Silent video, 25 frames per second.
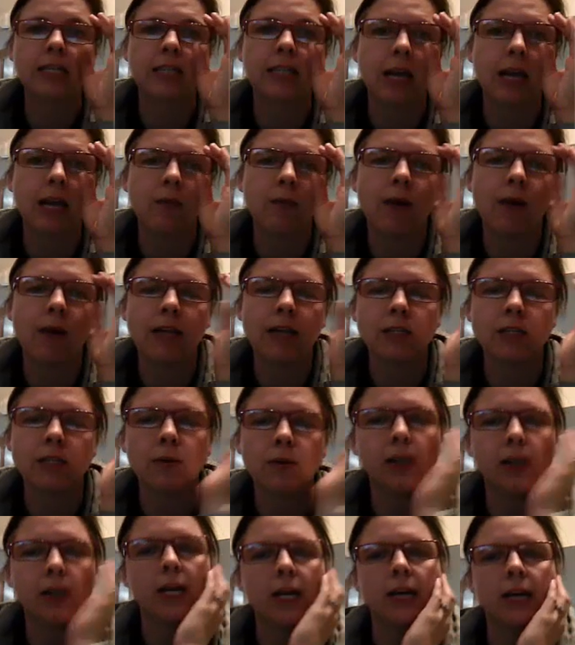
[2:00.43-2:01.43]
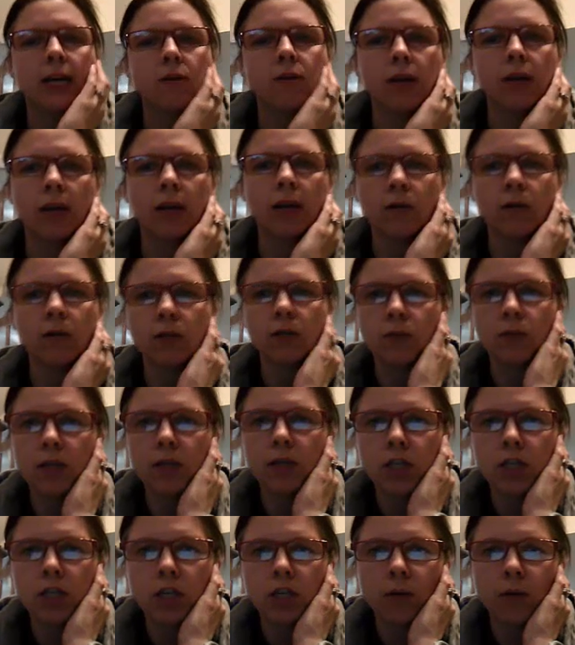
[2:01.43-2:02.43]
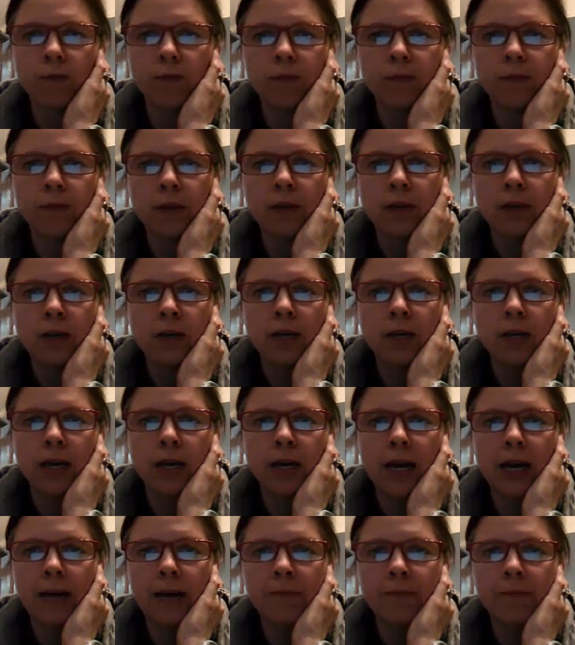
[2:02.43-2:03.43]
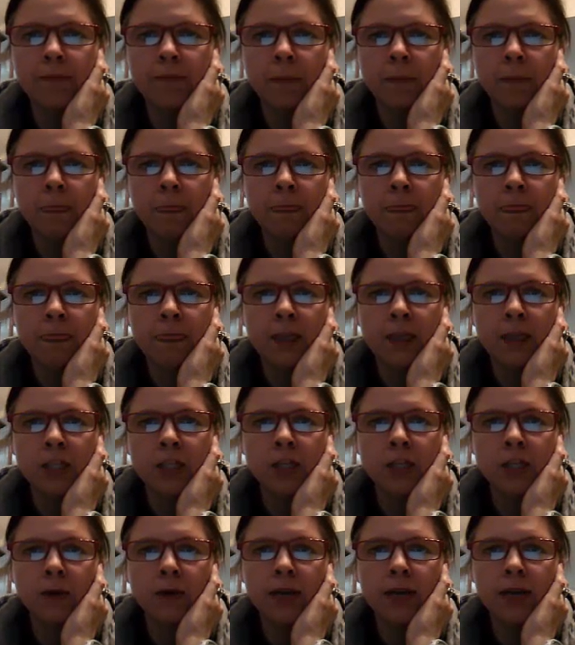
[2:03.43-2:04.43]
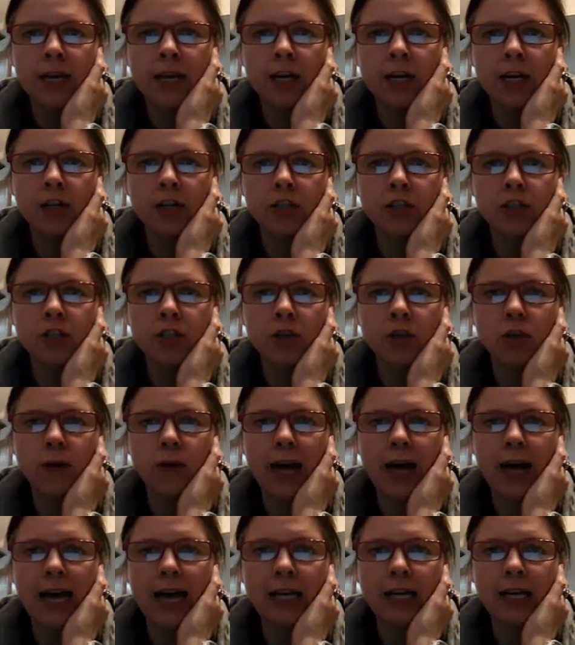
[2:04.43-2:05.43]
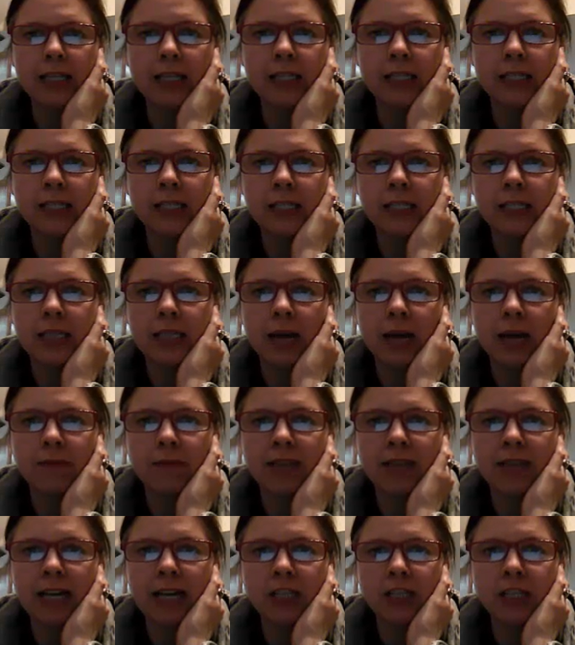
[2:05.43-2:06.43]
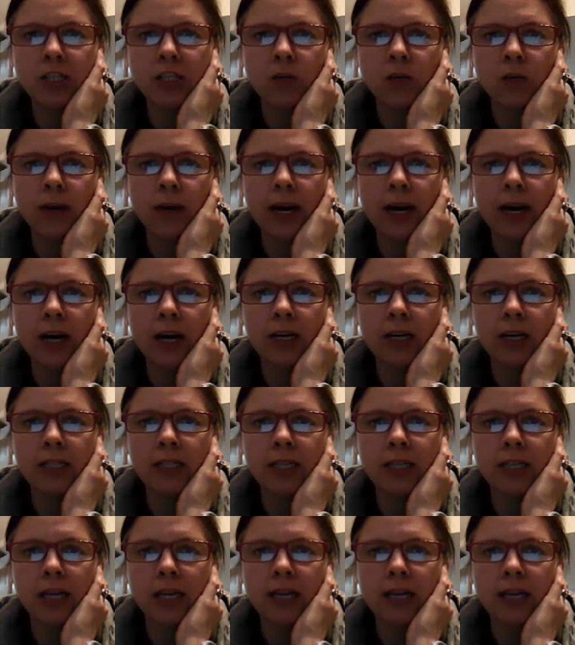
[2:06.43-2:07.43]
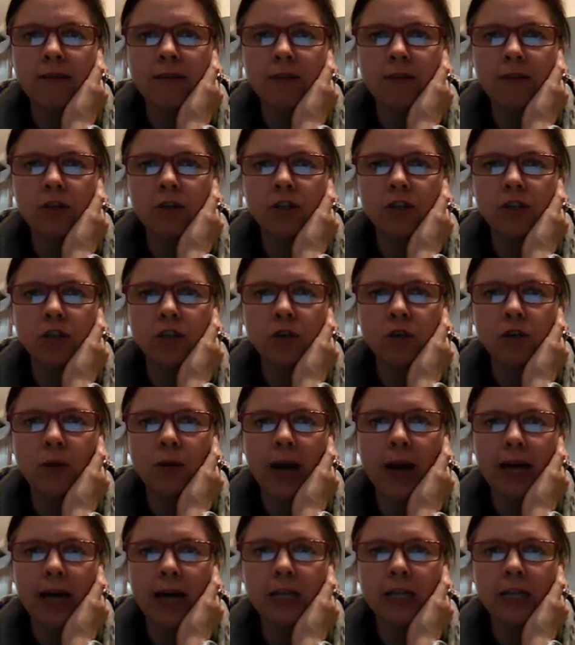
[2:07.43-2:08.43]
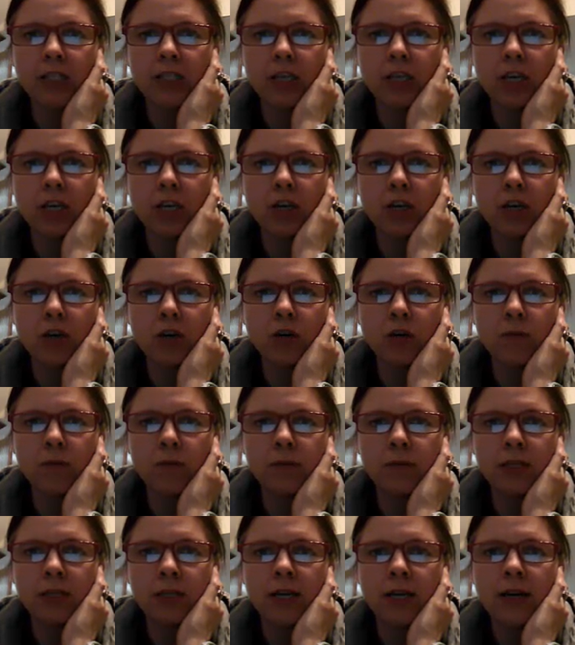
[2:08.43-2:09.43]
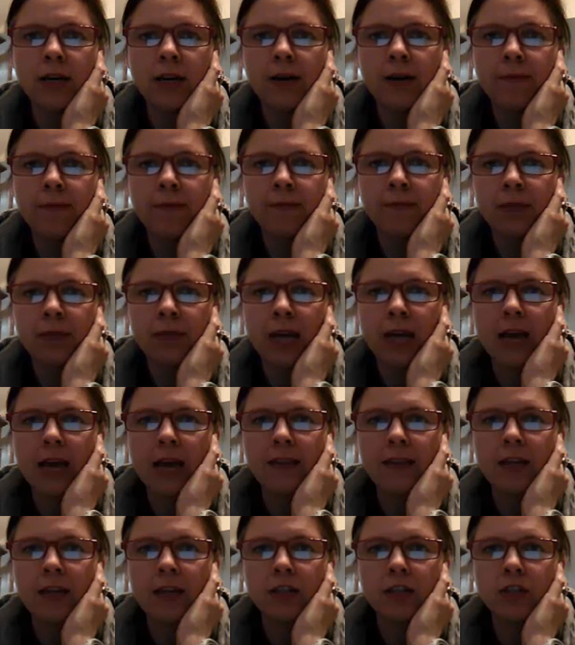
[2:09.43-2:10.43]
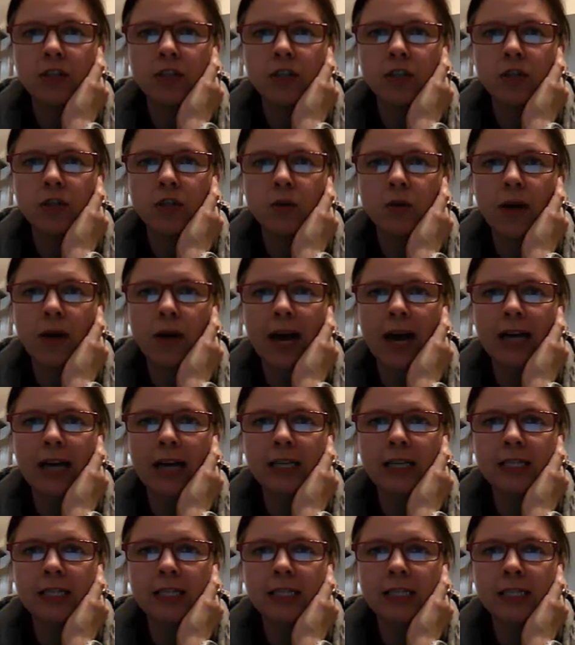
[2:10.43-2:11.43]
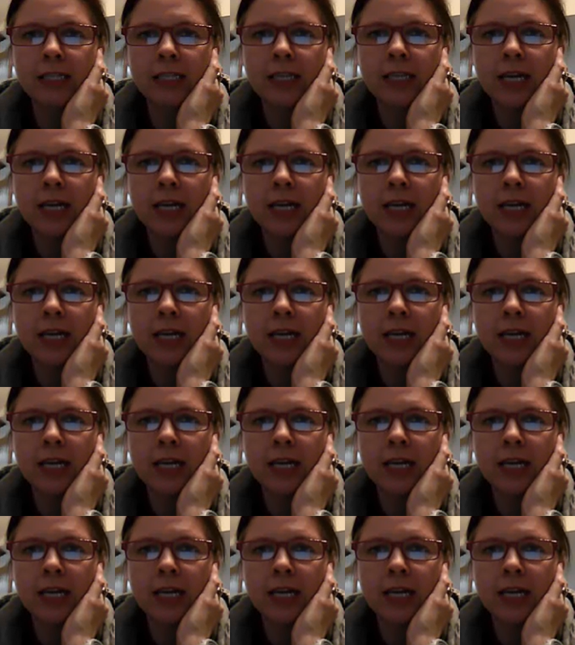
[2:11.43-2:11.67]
8y squared. I don't care which one you do. Okay, so here 2x times x squared is going to give you 2x cubed. And then 2x